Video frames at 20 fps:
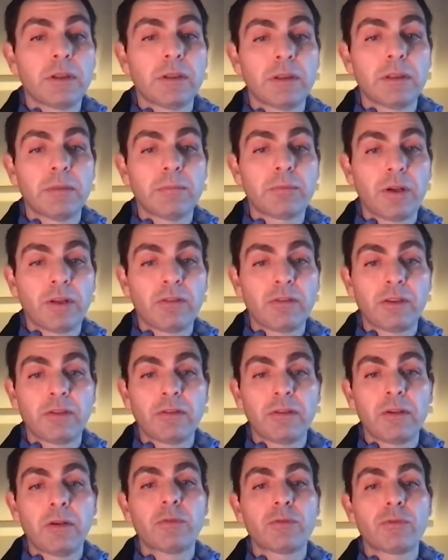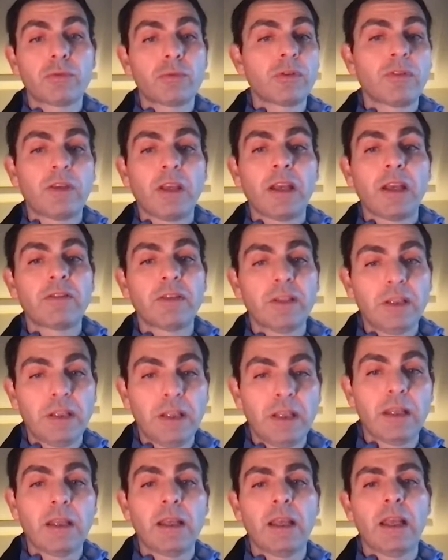The process goes through a
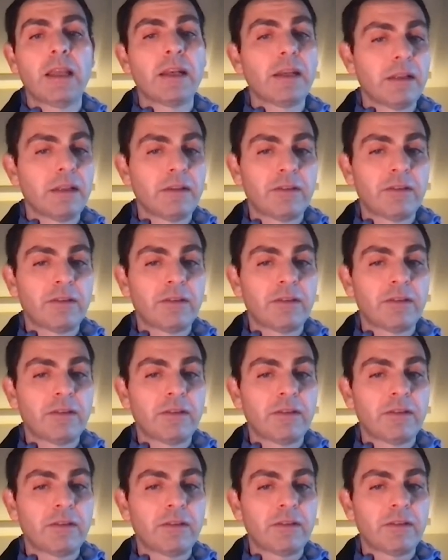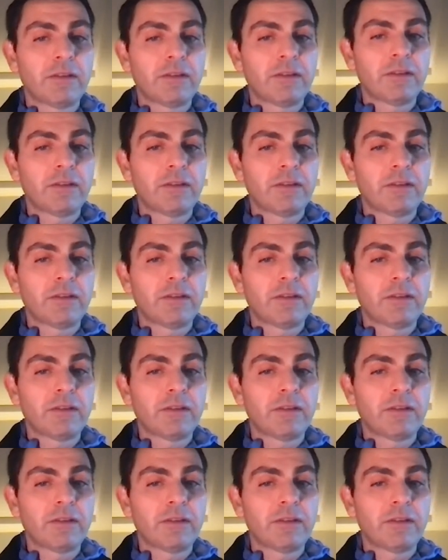CI/CD and ends up in production.